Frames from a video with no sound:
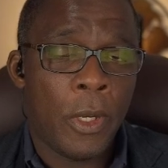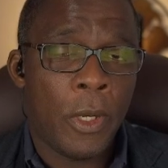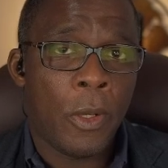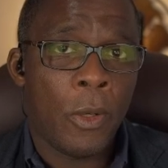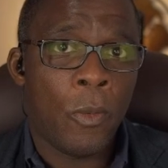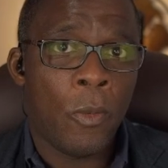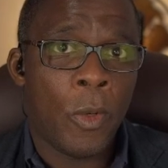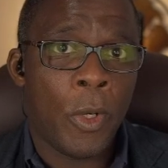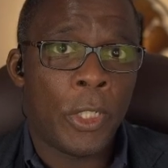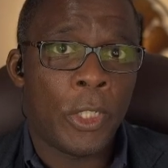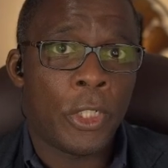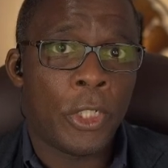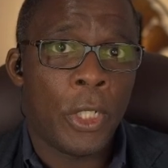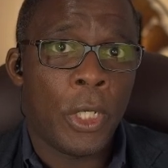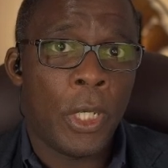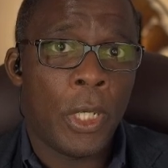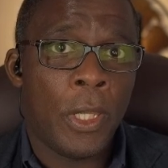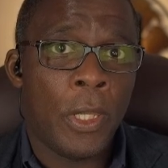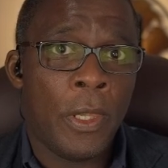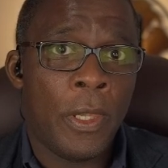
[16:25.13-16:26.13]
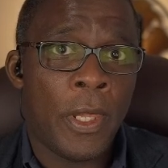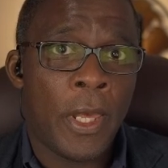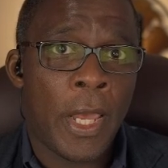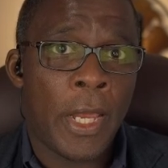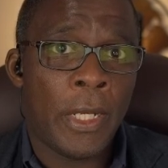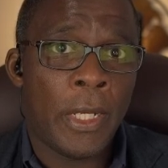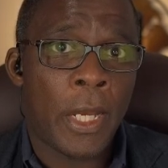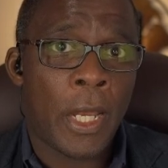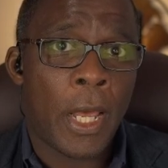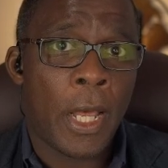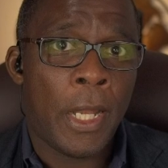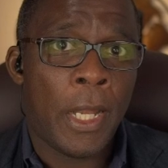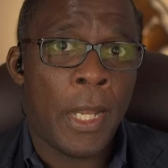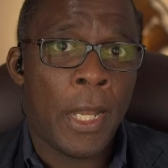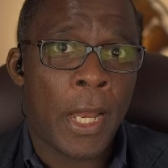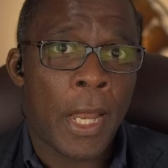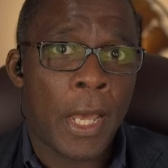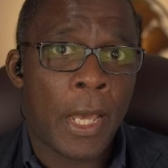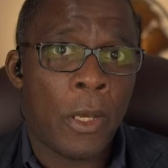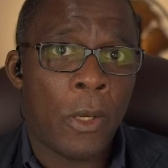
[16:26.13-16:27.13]
which then
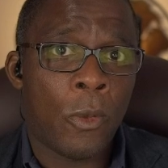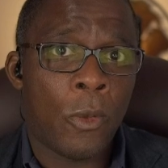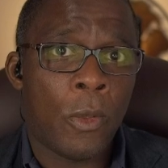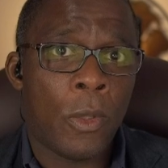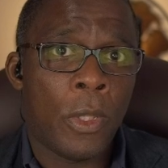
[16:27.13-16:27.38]
allow